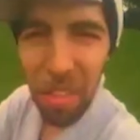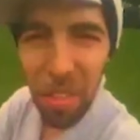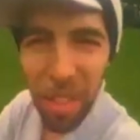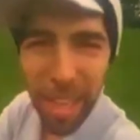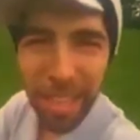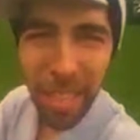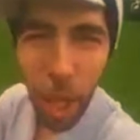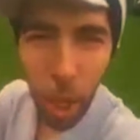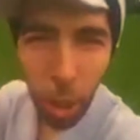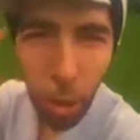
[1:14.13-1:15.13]
things
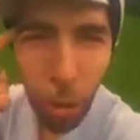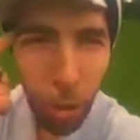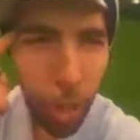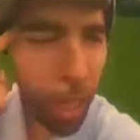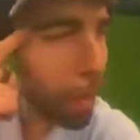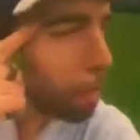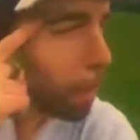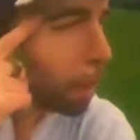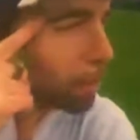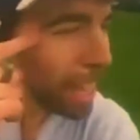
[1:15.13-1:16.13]
to think
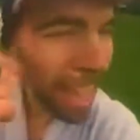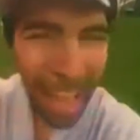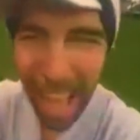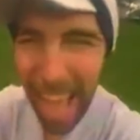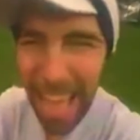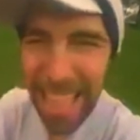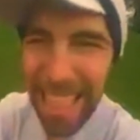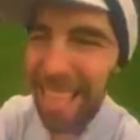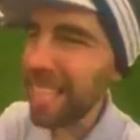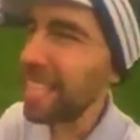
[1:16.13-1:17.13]
about
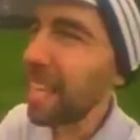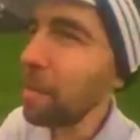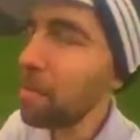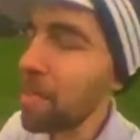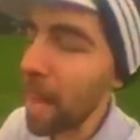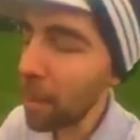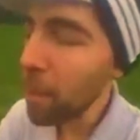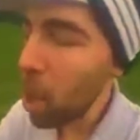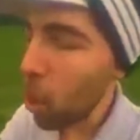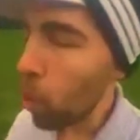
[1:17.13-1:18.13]
at the same time
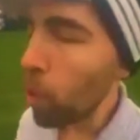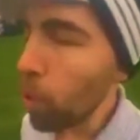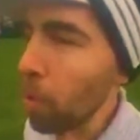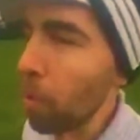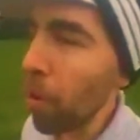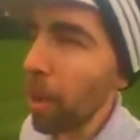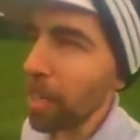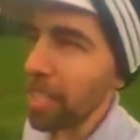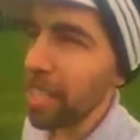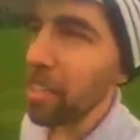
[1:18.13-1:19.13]
when we
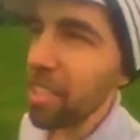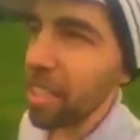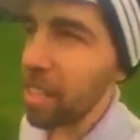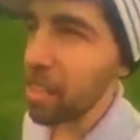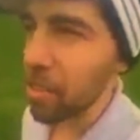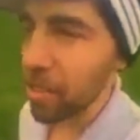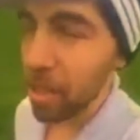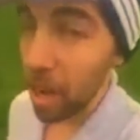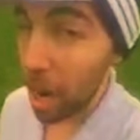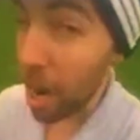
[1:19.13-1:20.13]
practice our
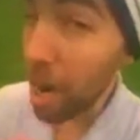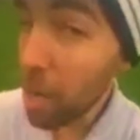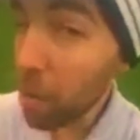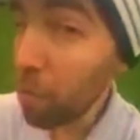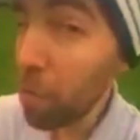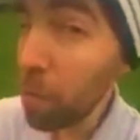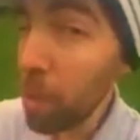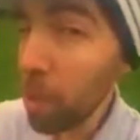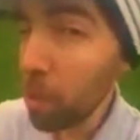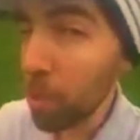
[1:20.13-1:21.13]
skills. Are you
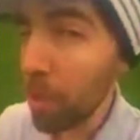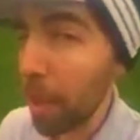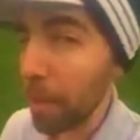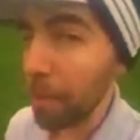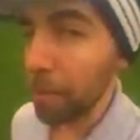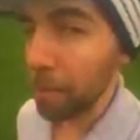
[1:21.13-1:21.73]
familiar with that?